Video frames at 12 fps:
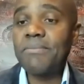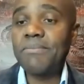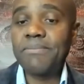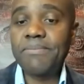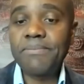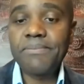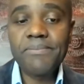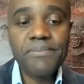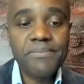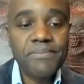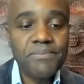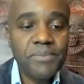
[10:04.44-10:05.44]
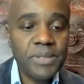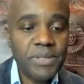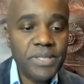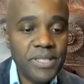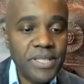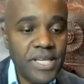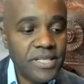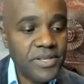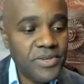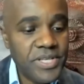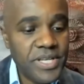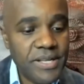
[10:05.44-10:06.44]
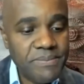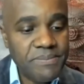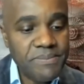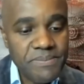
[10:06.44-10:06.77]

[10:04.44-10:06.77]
him, put Nick Nurse in.